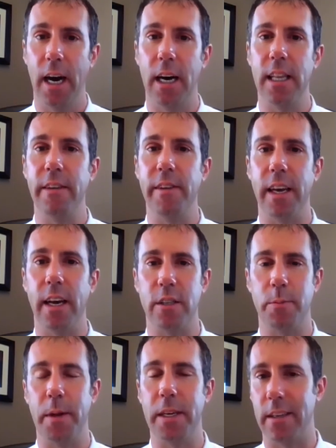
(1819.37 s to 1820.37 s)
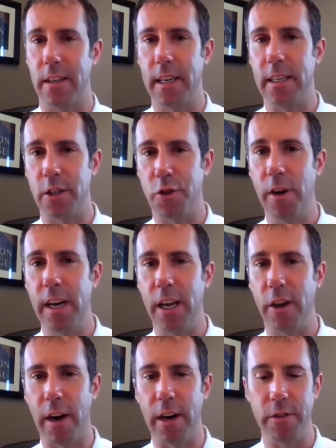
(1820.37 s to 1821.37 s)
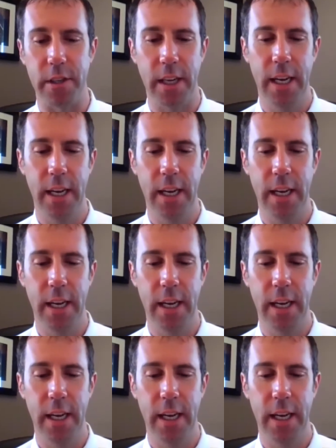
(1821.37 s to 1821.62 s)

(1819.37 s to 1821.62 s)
leaving us basically as a training ground.